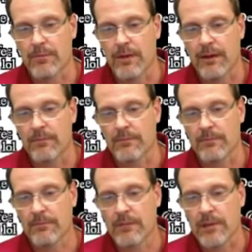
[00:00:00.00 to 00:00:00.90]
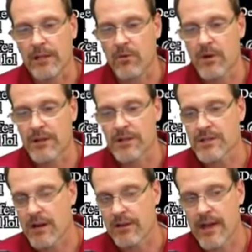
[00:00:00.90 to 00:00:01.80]
um, and you want to
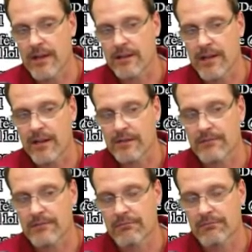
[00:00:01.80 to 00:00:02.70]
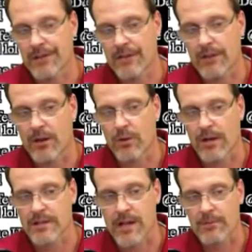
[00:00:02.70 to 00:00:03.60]
share that, I could give you a
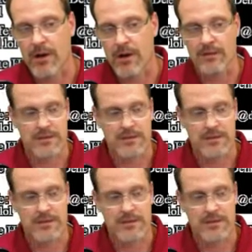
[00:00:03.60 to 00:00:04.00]
quick Skype call.